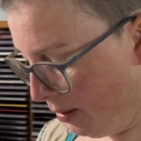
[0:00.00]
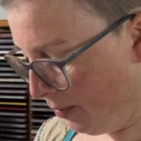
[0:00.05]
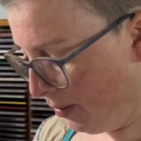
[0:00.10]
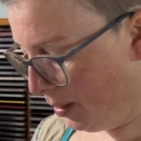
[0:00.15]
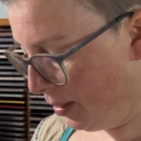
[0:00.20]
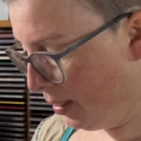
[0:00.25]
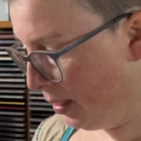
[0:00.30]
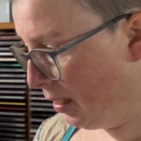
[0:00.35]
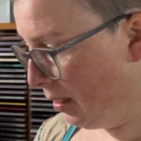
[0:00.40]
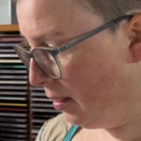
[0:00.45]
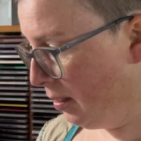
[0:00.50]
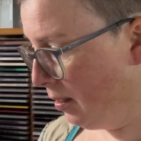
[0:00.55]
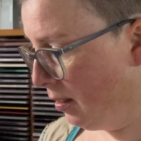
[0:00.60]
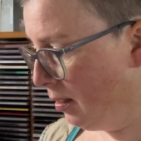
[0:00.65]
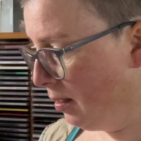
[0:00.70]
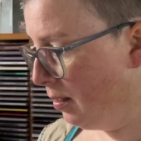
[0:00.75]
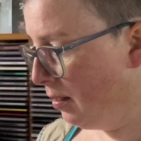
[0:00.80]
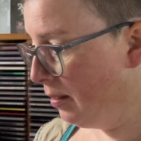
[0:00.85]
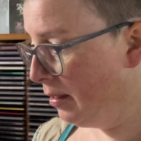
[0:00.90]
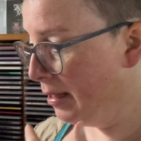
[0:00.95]
was
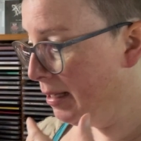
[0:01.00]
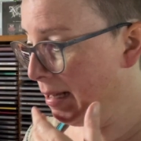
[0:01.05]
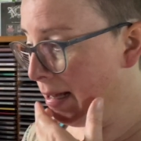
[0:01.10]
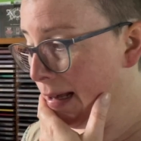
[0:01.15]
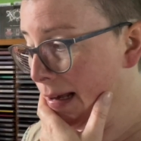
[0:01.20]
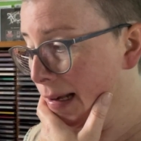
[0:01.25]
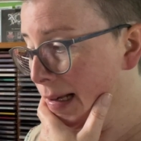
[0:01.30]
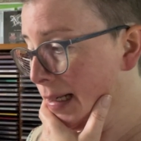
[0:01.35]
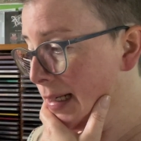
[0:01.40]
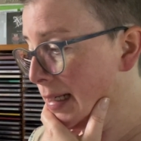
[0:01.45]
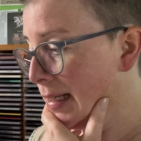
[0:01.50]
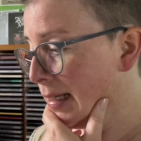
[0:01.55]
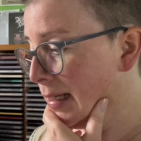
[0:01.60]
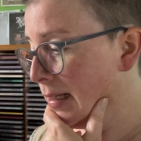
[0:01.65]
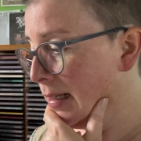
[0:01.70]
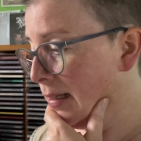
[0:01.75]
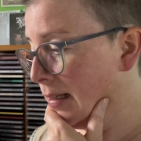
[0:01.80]
saying that